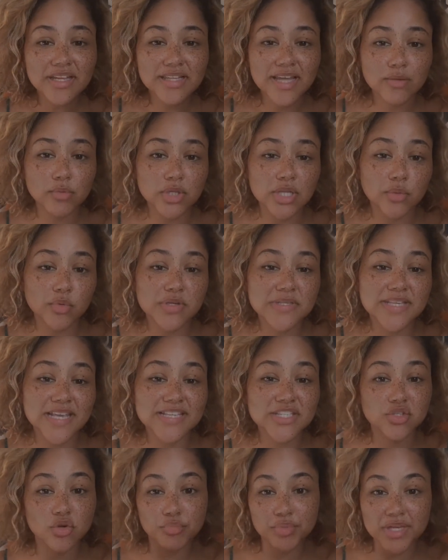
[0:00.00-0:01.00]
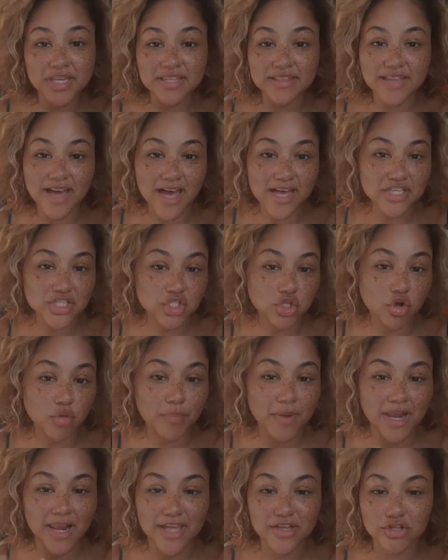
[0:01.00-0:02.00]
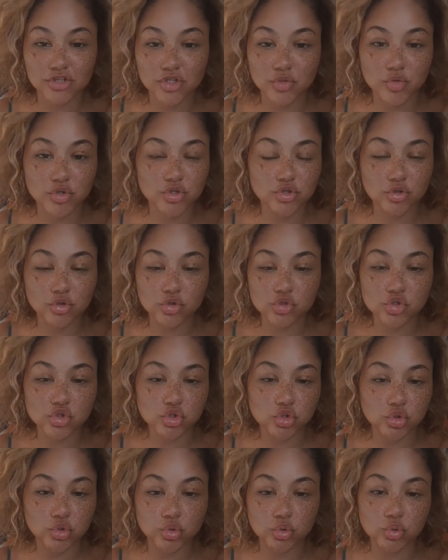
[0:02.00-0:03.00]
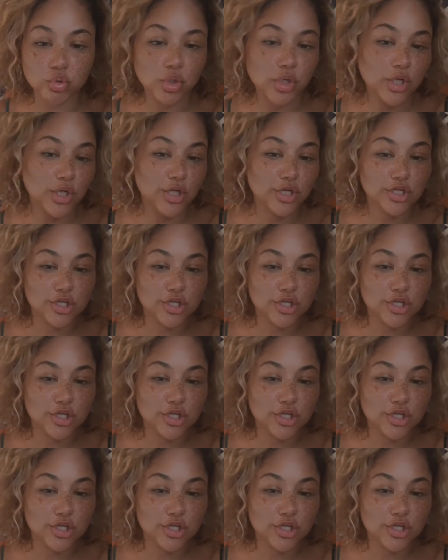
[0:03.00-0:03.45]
Like what they would say, sopita, sopa, like, you know, when you go to